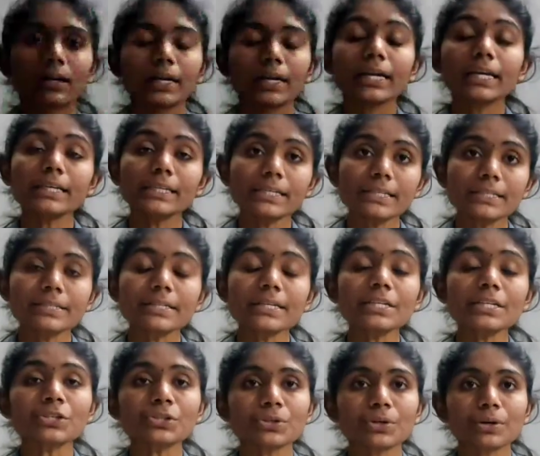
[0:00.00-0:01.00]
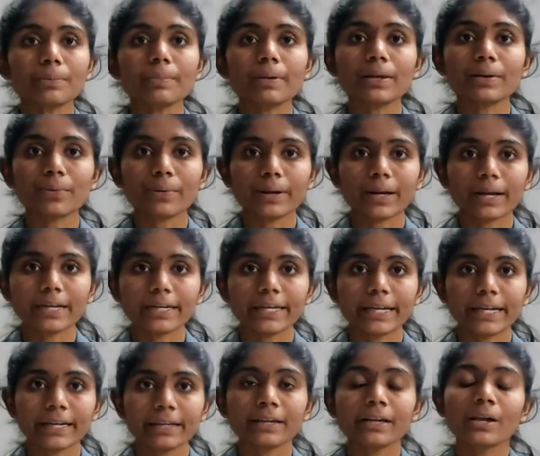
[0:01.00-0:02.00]
Industries should be
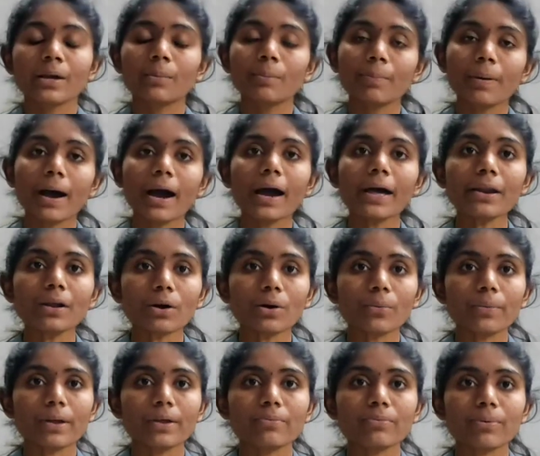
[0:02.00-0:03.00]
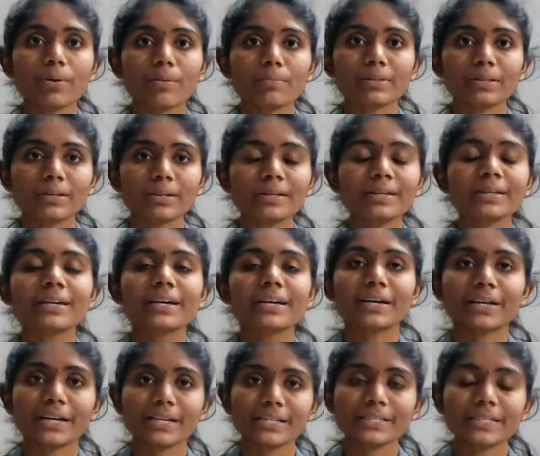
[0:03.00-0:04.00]
located far away from the
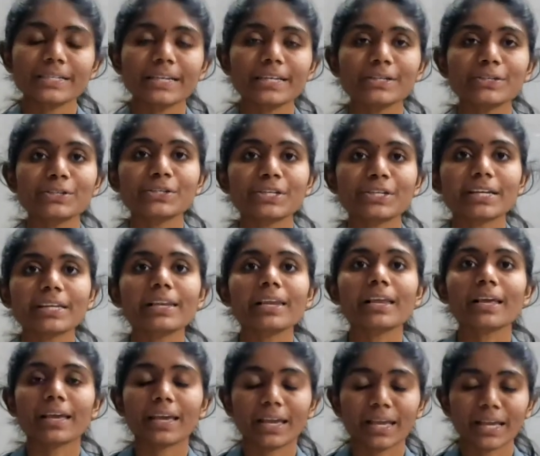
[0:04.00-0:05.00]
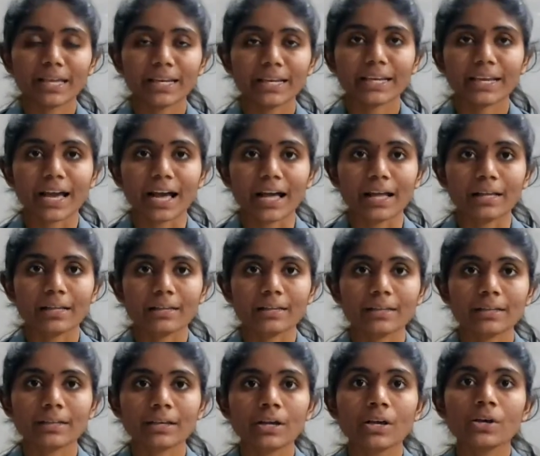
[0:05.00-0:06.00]
residential area.
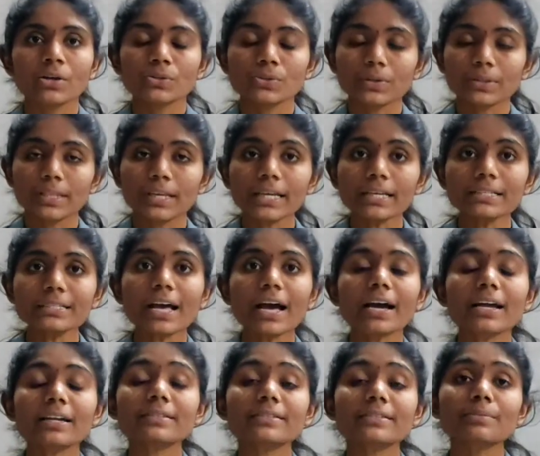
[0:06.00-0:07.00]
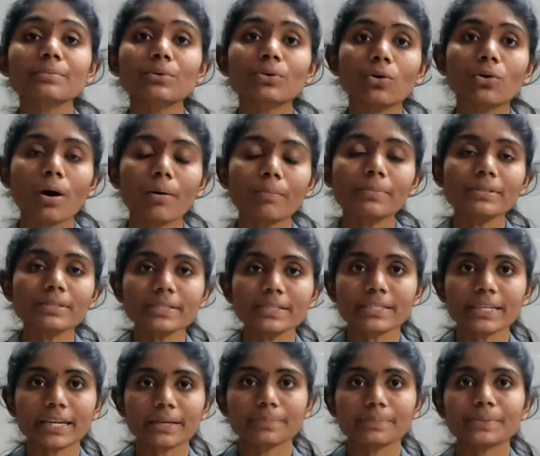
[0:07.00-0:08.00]
So these are some common
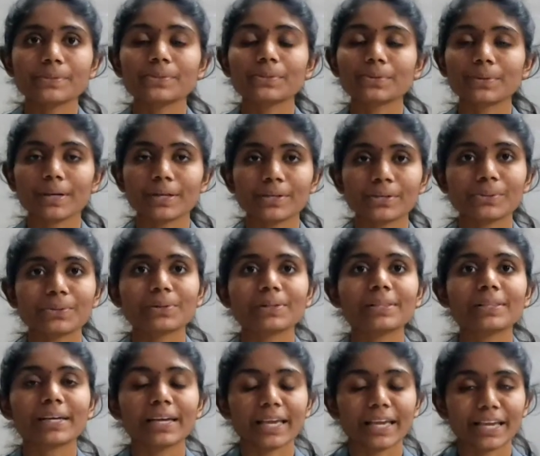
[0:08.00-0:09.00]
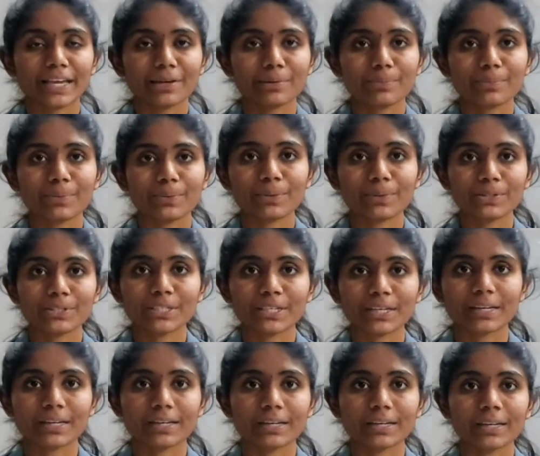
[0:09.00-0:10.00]
steps to control the air
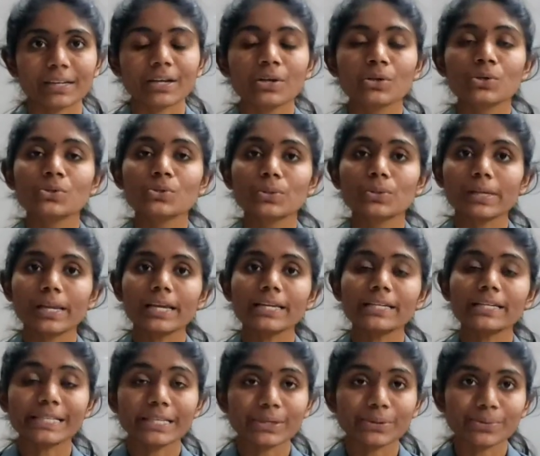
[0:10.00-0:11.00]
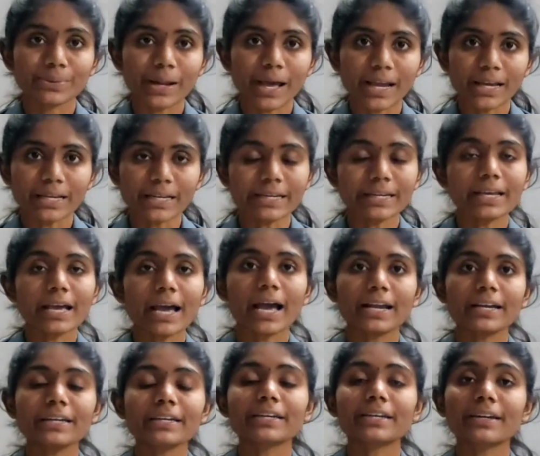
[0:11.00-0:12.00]
pollution. So let's unite
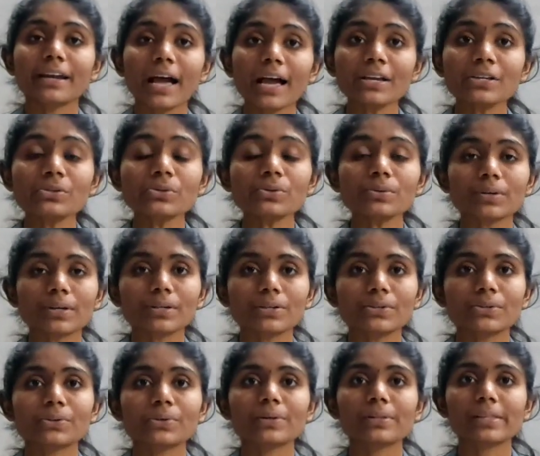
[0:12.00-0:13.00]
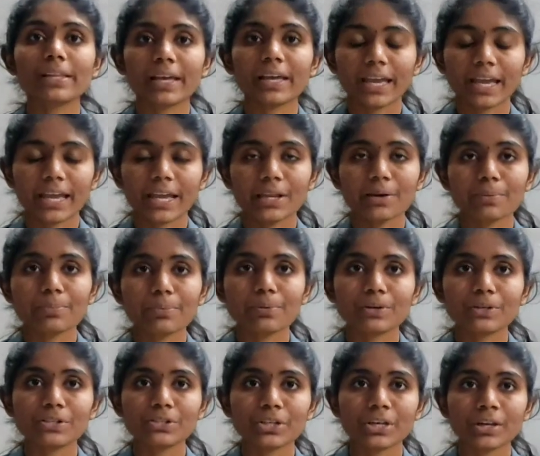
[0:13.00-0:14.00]
and try to control the air
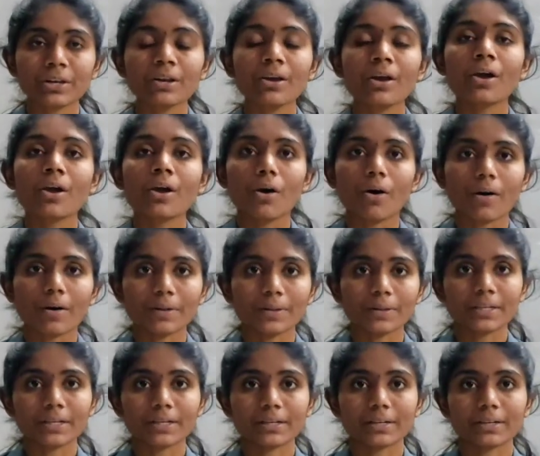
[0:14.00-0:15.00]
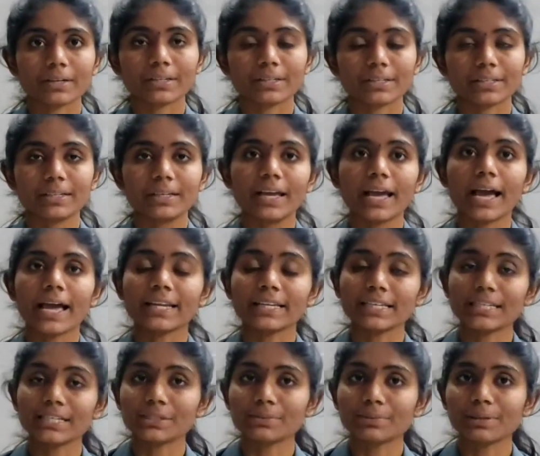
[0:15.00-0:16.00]
pollution on the earth, and
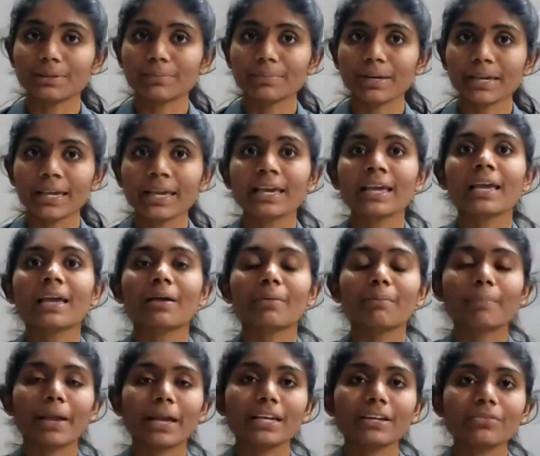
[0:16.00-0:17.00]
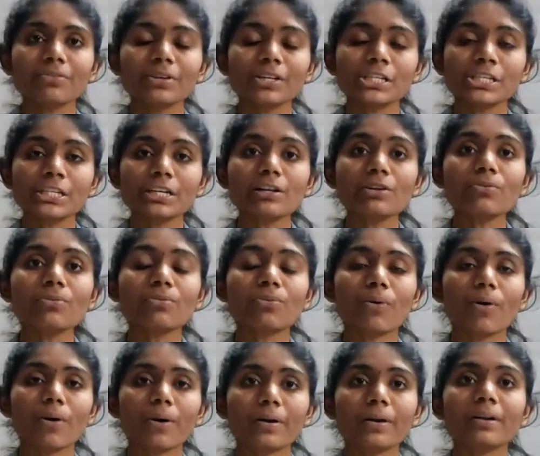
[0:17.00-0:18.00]
it will be beneficial
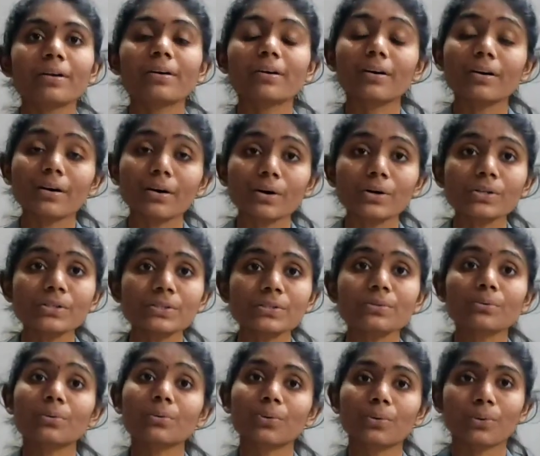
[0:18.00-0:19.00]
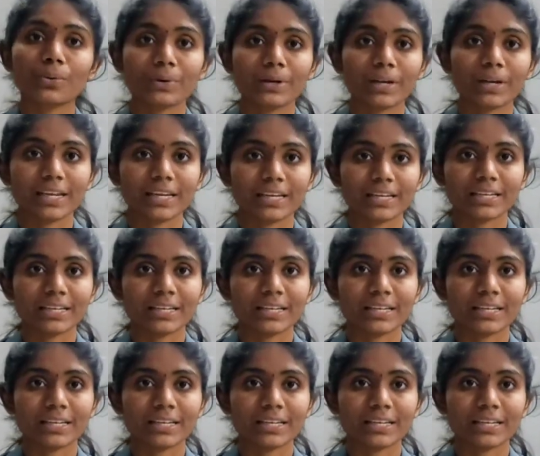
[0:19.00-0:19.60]
for us only.